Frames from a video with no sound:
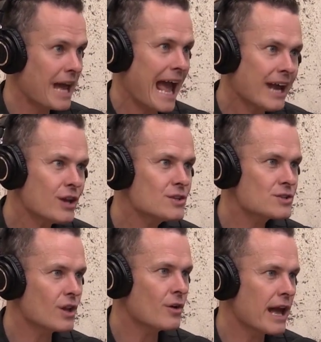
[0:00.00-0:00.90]
How do you
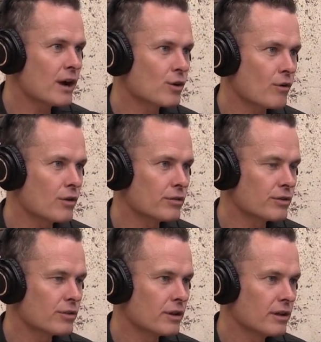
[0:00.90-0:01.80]
slow down
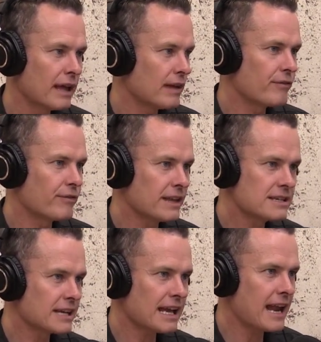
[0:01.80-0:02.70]
growth if
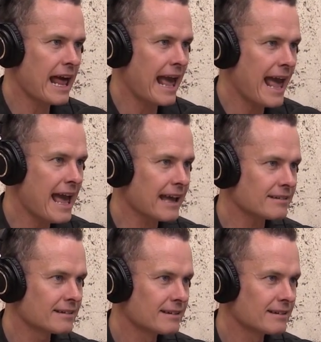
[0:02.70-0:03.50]
things are getting out of hand?